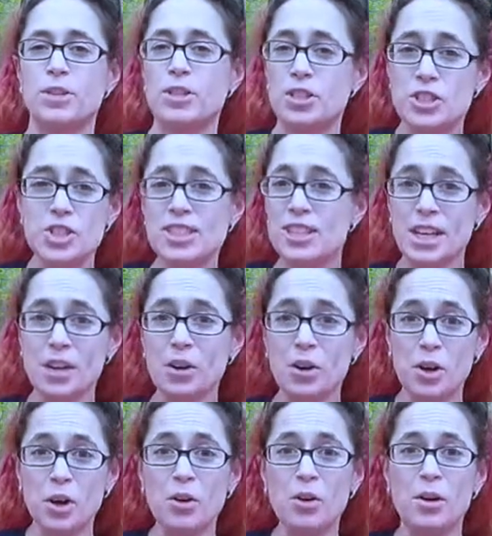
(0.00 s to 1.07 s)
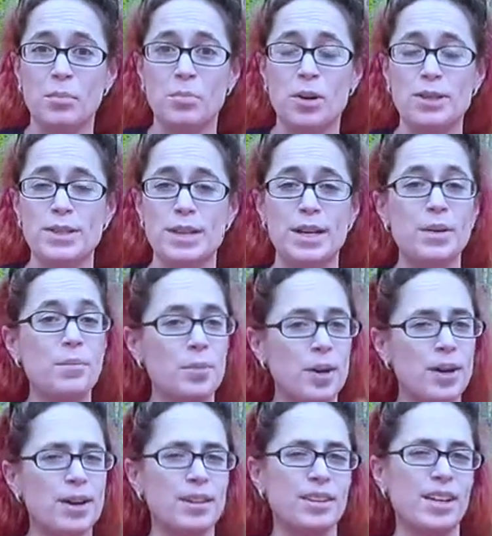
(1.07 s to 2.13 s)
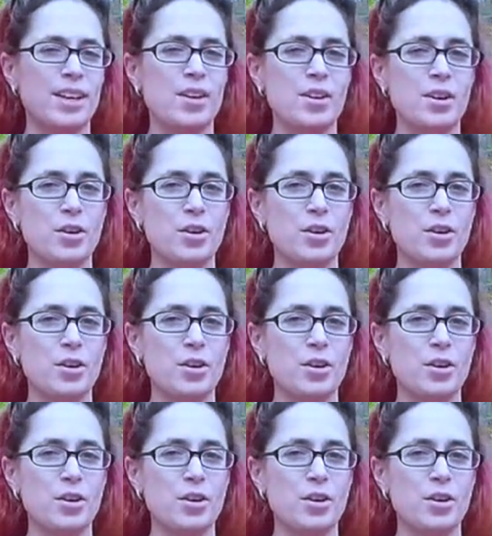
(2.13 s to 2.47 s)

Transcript: Does this look like the face of a 35-year-old?